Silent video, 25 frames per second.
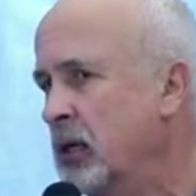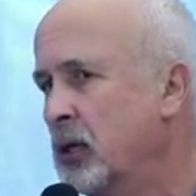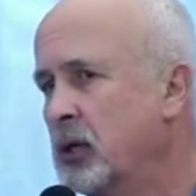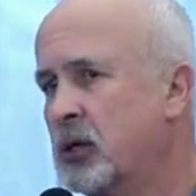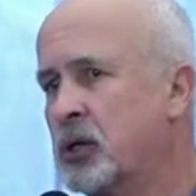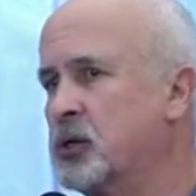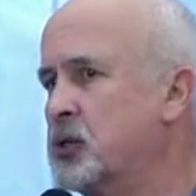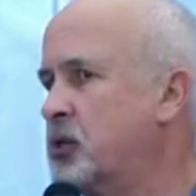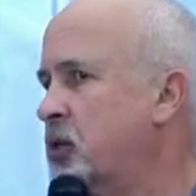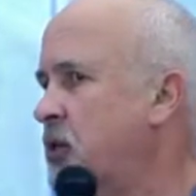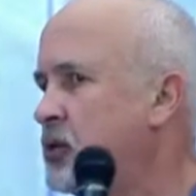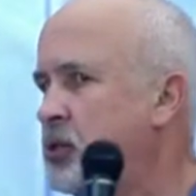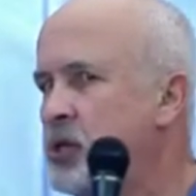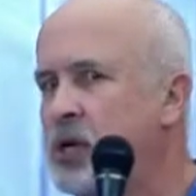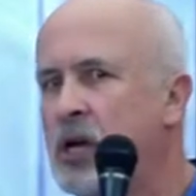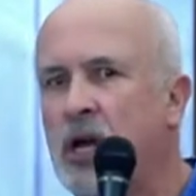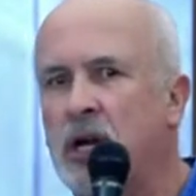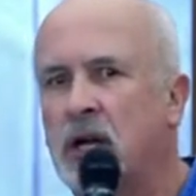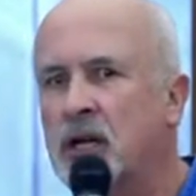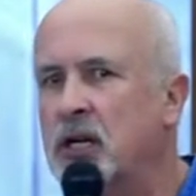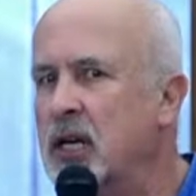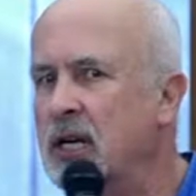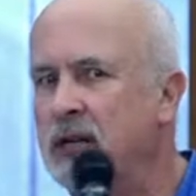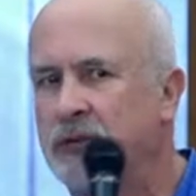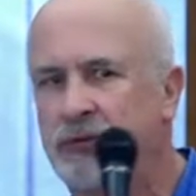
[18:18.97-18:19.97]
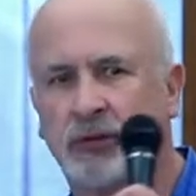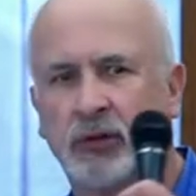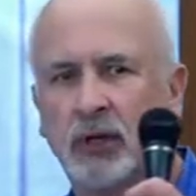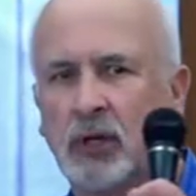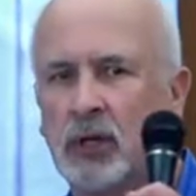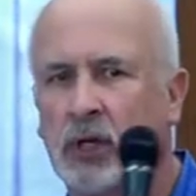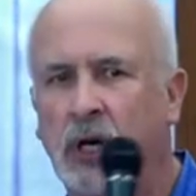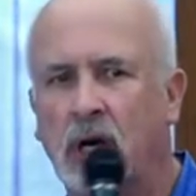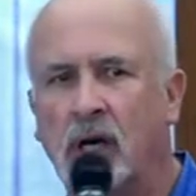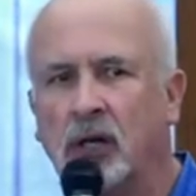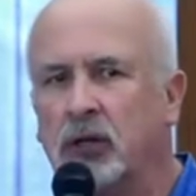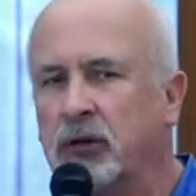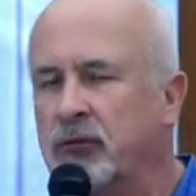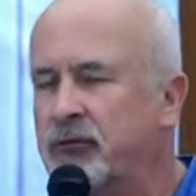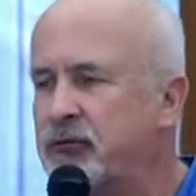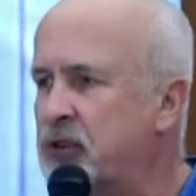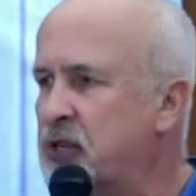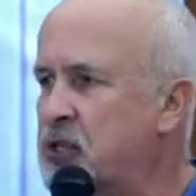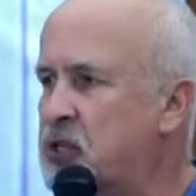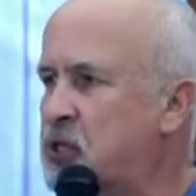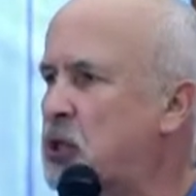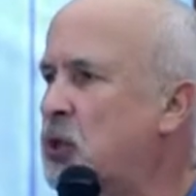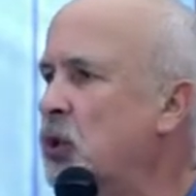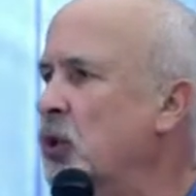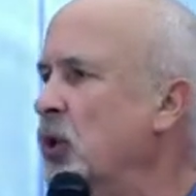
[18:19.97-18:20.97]
because there's not enough other
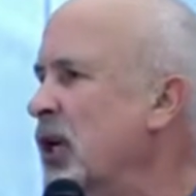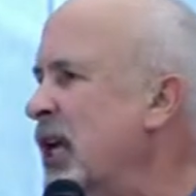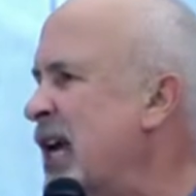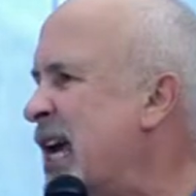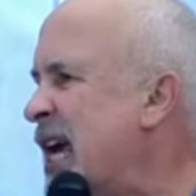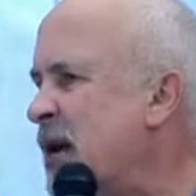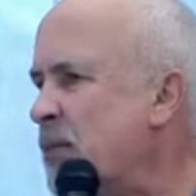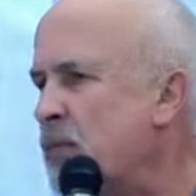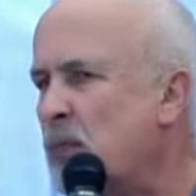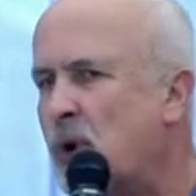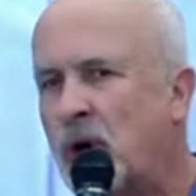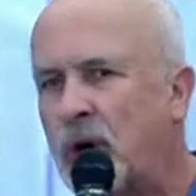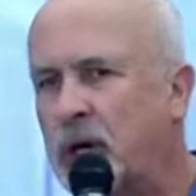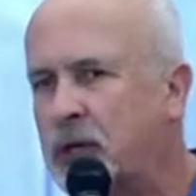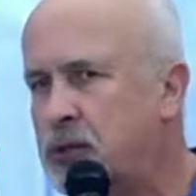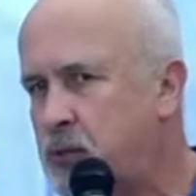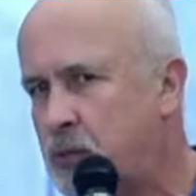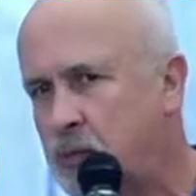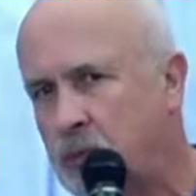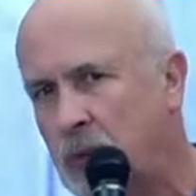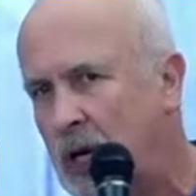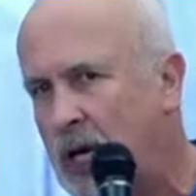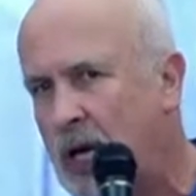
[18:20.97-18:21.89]
physical landmarks.